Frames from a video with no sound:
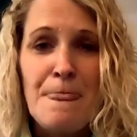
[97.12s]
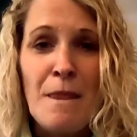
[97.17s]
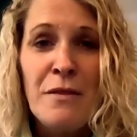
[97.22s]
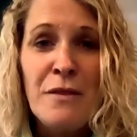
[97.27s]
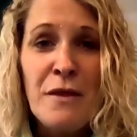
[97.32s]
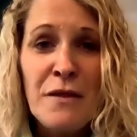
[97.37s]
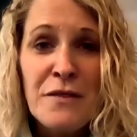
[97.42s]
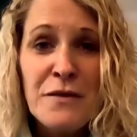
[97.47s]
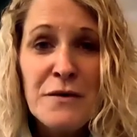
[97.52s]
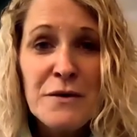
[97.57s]

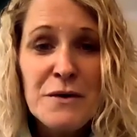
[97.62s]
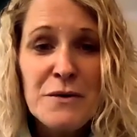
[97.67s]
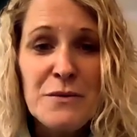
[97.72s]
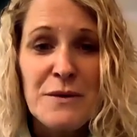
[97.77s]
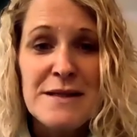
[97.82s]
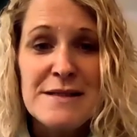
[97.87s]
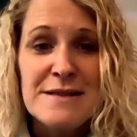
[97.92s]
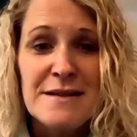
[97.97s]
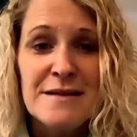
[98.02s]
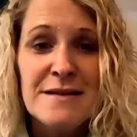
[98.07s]
The third
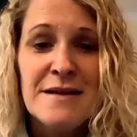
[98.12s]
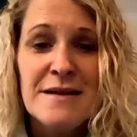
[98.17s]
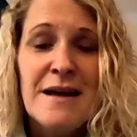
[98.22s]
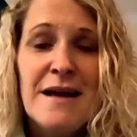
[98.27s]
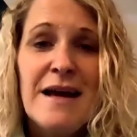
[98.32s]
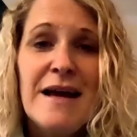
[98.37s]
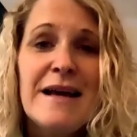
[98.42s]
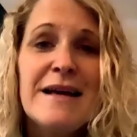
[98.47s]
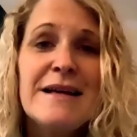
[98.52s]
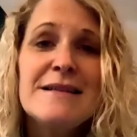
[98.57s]
reason
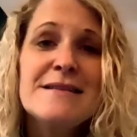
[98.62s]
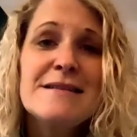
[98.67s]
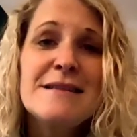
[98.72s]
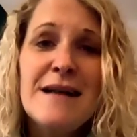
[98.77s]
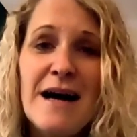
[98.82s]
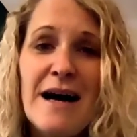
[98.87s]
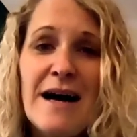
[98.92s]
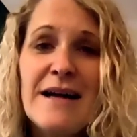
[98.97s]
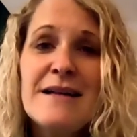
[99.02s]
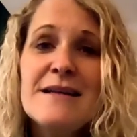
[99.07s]
is
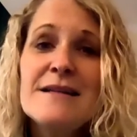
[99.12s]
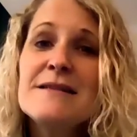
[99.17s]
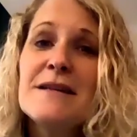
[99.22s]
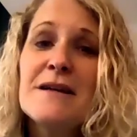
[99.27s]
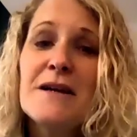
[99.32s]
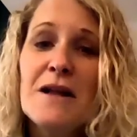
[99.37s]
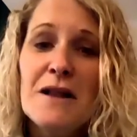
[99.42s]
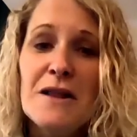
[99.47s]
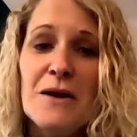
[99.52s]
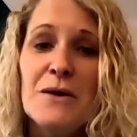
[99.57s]
God is a
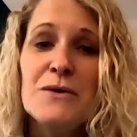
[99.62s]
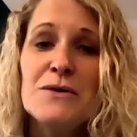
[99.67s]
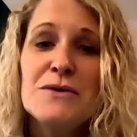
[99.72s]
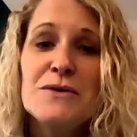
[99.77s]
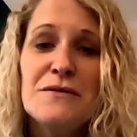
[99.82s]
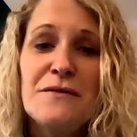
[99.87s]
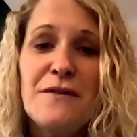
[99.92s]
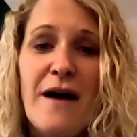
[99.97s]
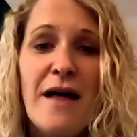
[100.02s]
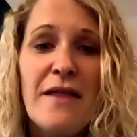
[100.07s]
close
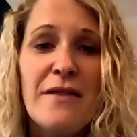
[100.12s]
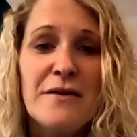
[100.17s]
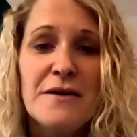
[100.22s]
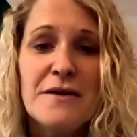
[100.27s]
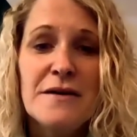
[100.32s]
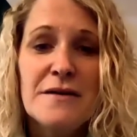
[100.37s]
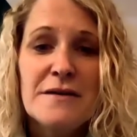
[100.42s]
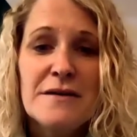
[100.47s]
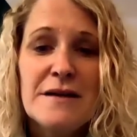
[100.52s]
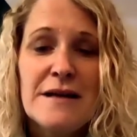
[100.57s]

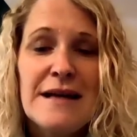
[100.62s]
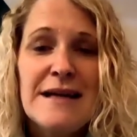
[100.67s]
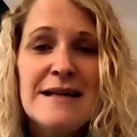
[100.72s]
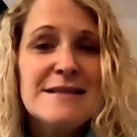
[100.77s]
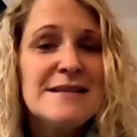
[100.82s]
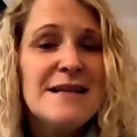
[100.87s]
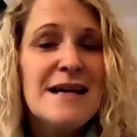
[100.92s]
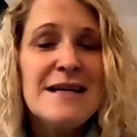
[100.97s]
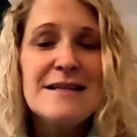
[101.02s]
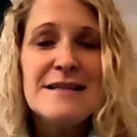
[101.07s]
father. He's
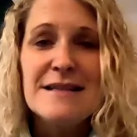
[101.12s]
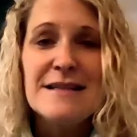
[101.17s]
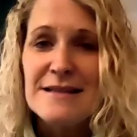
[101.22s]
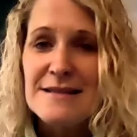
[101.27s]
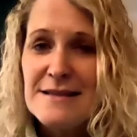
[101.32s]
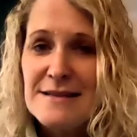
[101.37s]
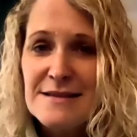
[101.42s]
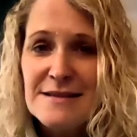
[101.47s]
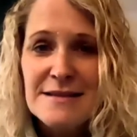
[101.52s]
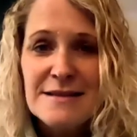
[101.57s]
not
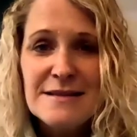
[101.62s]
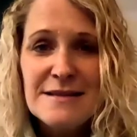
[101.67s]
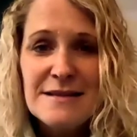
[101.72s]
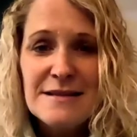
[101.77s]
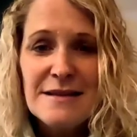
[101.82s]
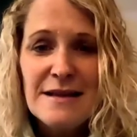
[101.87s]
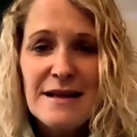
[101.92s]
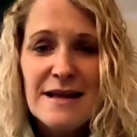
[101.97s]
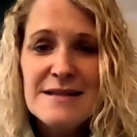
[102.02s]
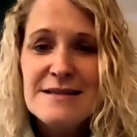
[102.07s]
distant,
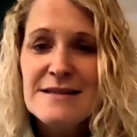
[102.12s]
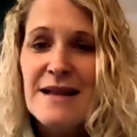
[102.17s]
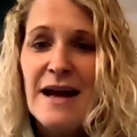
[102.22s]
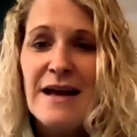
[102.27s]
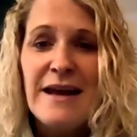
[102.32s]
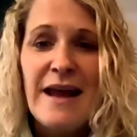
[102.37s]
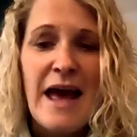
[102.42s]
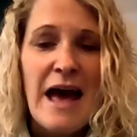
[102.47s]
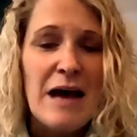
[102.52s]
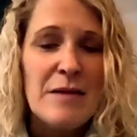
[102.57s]
He's
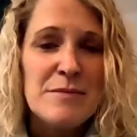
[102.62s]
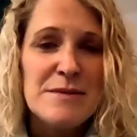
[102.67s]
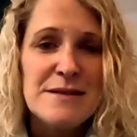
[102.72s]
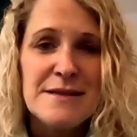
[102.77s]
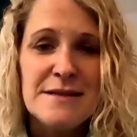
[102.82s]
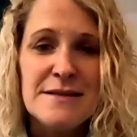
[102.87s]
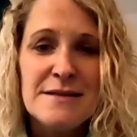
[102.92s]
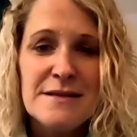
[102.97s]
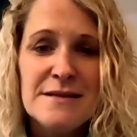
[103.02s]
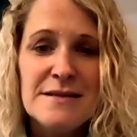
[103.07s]
not
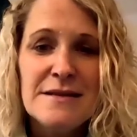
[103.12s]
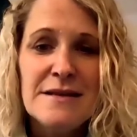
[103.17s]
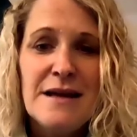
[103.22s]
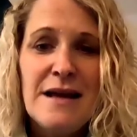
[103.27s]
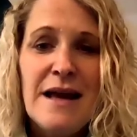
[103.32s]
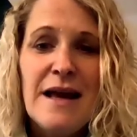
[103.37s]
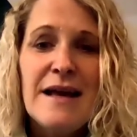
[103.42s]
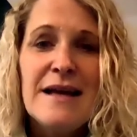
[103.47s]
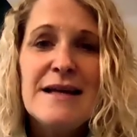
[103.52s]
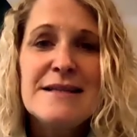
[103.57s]
absent,
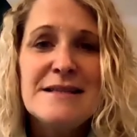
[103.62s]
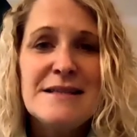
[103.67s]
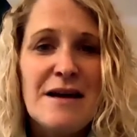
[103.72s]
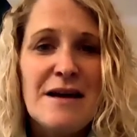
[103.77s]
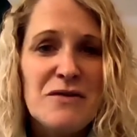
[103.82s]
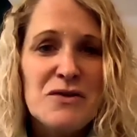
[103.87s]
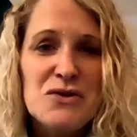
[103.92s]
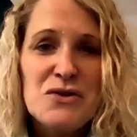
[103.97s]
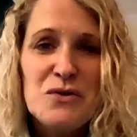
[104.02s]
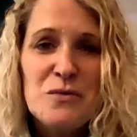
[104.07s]
He's
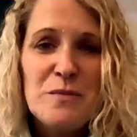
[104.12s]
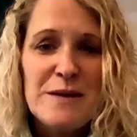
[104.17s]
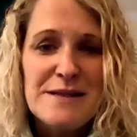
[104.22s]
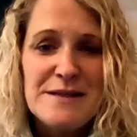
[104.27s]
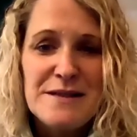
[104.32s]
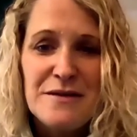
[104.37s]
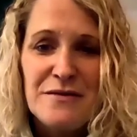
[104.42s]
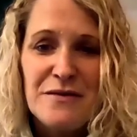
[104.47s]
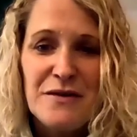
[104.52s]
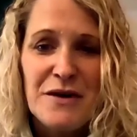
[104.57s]
never too
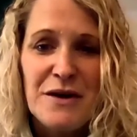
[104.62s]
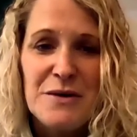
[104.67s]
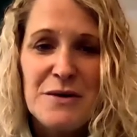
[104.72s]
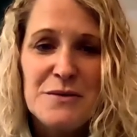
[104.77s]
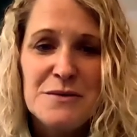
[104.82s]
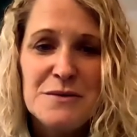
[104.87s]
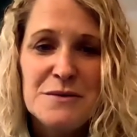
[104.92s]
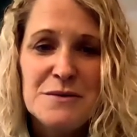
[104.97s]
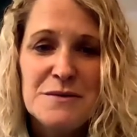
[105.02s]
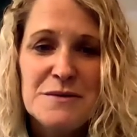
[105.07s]
busy for
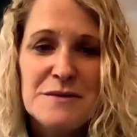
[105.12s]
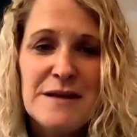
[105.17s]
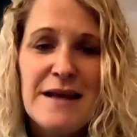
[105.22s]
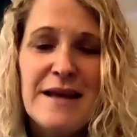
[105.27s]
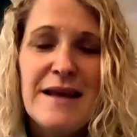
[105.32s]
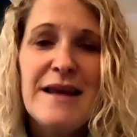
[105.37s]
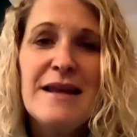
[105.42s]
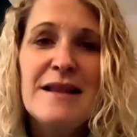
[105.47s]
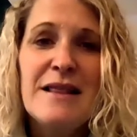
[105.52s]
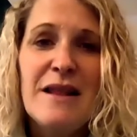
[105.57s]
you.
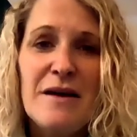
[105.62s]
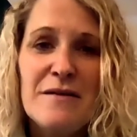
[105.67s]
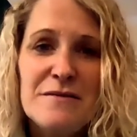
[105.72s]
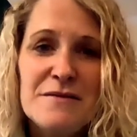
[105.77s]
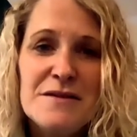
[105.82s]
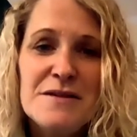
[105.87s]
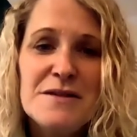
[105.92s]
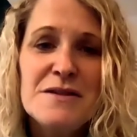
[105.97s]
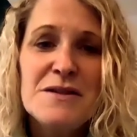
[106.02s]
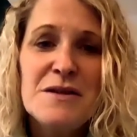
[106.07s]
He
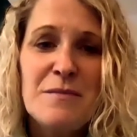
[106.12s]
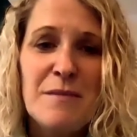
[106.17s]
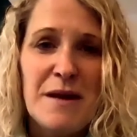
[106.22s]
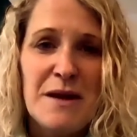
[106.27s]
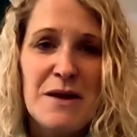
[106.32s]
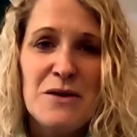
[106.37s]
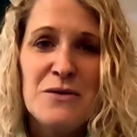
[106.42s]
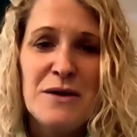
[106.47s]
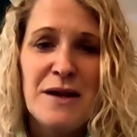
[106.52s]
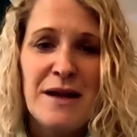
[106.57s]
loves to
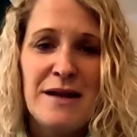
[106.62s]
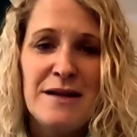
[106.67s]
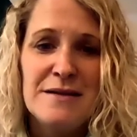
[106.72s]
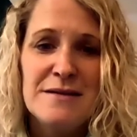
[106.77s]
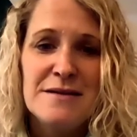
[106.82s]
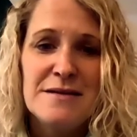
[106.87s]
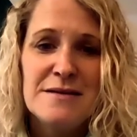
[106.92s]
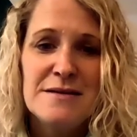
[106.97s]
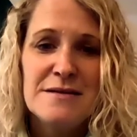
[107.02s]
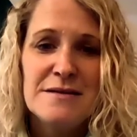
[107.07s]
meet your
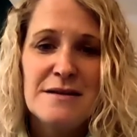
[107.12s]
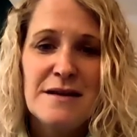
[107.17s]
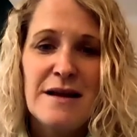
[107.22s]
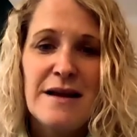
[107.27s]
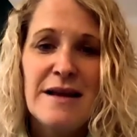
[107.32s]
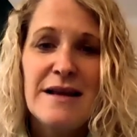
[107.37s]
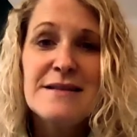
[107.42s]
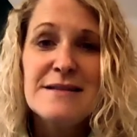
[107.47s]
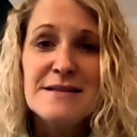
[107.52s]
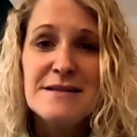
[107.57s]
needs.
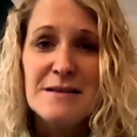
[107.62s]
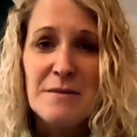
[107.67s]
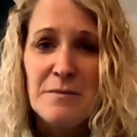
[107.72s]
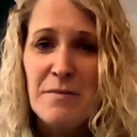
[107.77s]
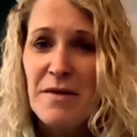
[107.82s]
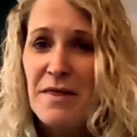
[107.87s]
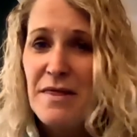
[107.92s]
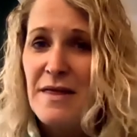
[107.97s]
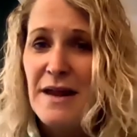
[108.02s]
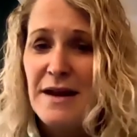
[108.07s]
He's
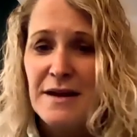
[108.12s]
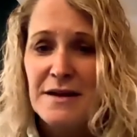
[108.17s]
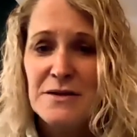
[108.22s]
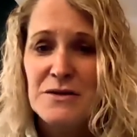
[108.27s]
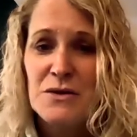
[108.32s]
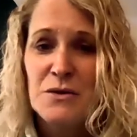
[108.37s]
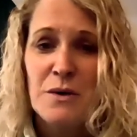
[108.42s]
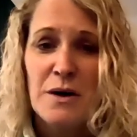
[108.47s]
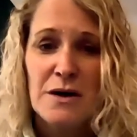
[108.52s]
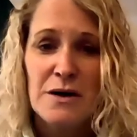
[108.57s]
sympathetic
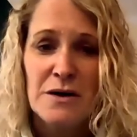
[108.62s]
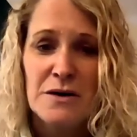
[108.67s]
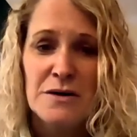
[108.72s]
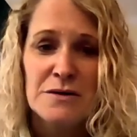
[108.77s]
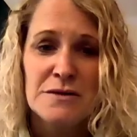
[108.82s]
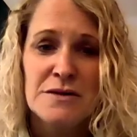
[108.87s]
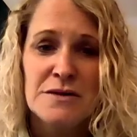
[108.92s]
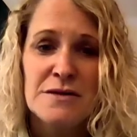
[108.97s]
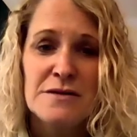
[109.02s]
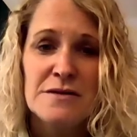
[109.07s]
to our
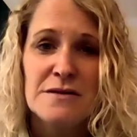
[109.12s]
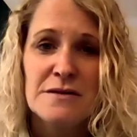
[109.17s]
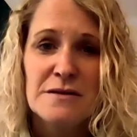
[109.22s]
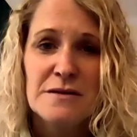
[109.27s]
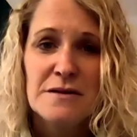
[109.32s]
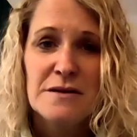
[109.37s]
hurts.